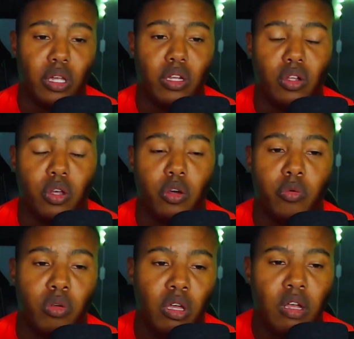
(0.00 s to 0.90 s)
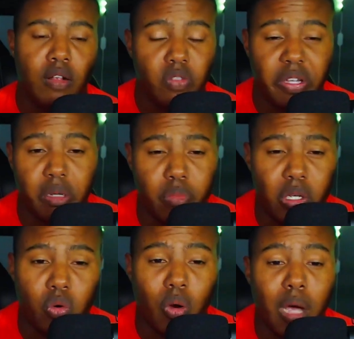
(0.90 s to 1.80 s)
let alone let it be
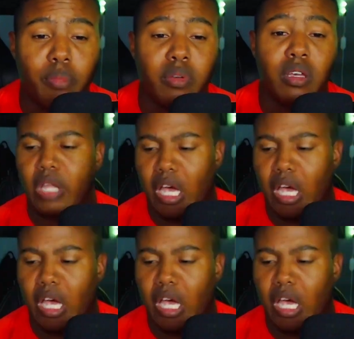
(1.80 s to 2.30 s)
crappy. I